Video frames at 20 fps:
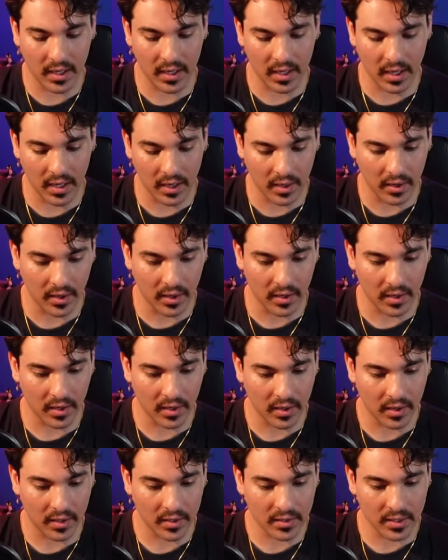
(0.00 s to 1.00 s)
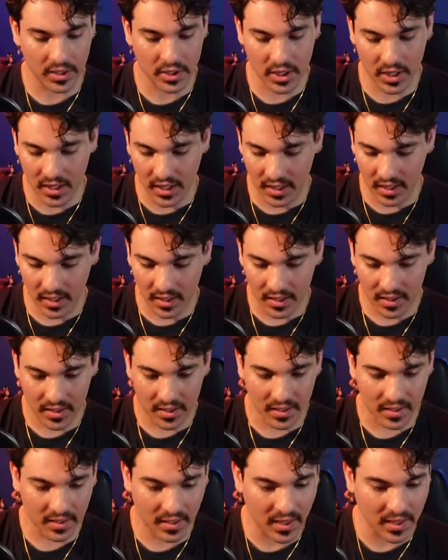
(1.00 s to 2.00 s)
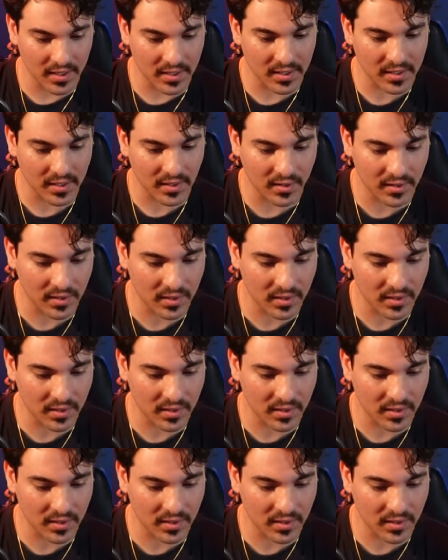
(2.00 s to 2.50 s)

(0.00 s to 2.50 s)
here. Tashigi. Nice. I